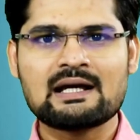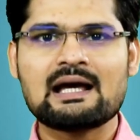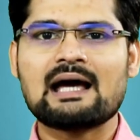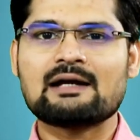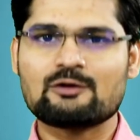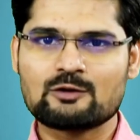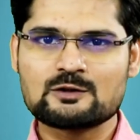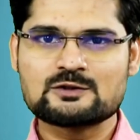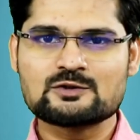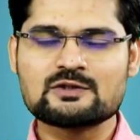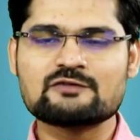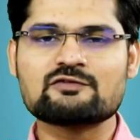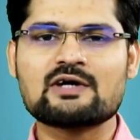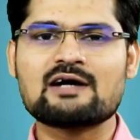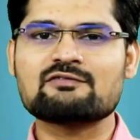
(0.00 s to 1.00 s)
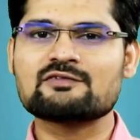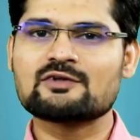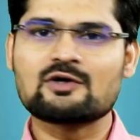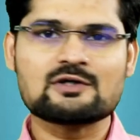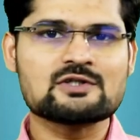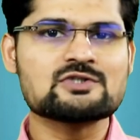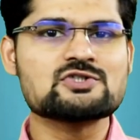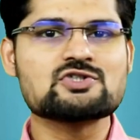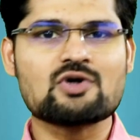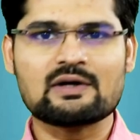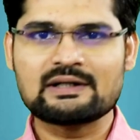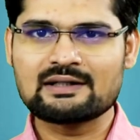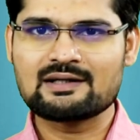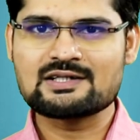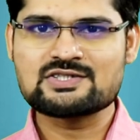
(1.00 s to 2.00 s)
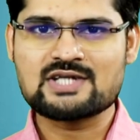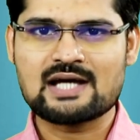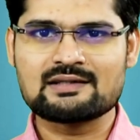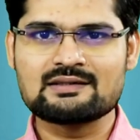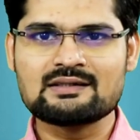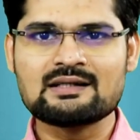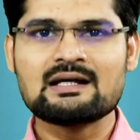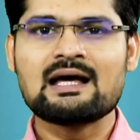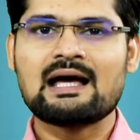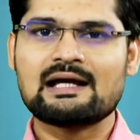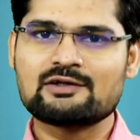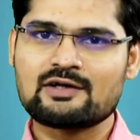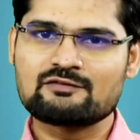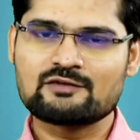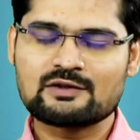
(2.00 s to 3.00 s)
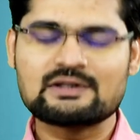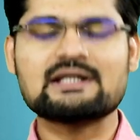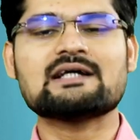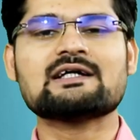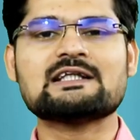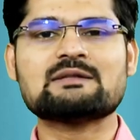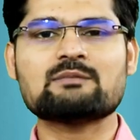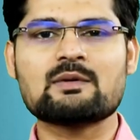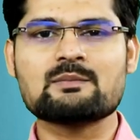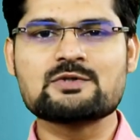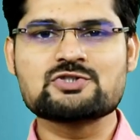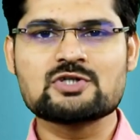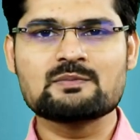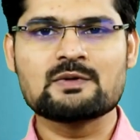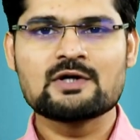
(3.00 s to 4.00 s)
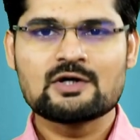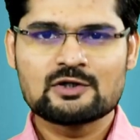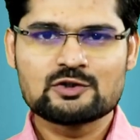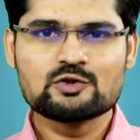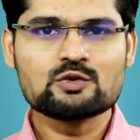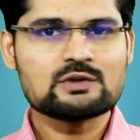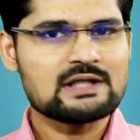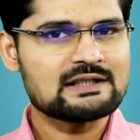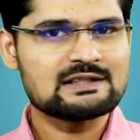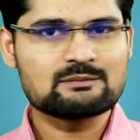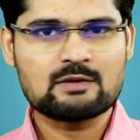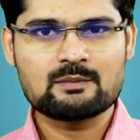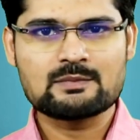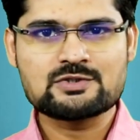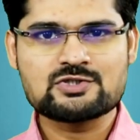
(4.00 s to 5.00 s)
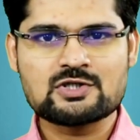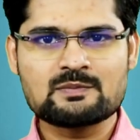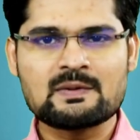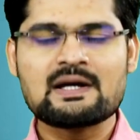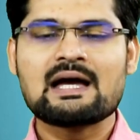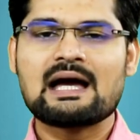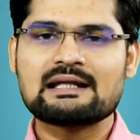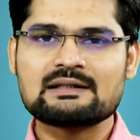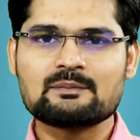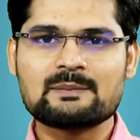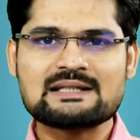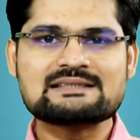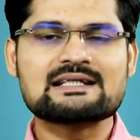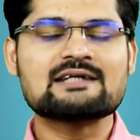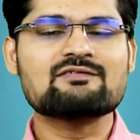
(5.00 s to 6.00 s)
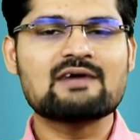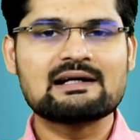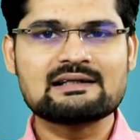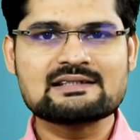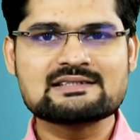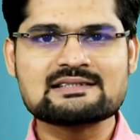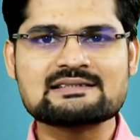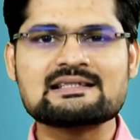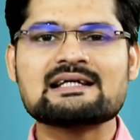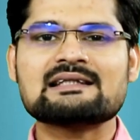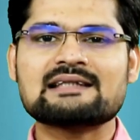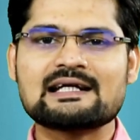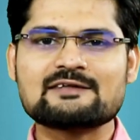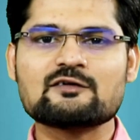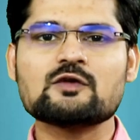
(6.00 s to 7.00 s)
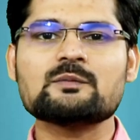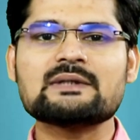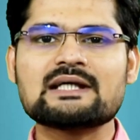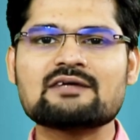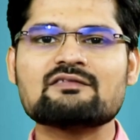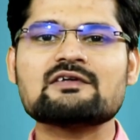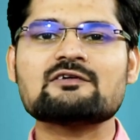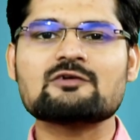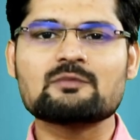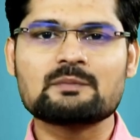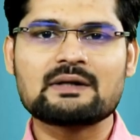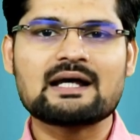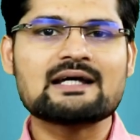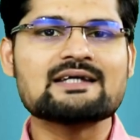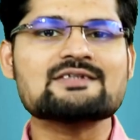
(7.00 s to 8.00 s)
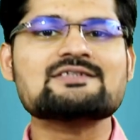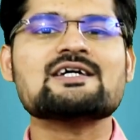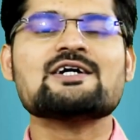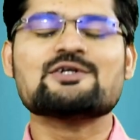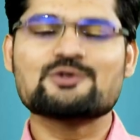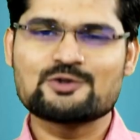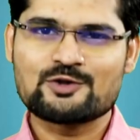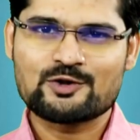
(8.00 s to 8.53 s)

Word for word: And also, if you have not joined our channel and you have not taken the membership, do take the membership and the best advantages that you will be given replies to your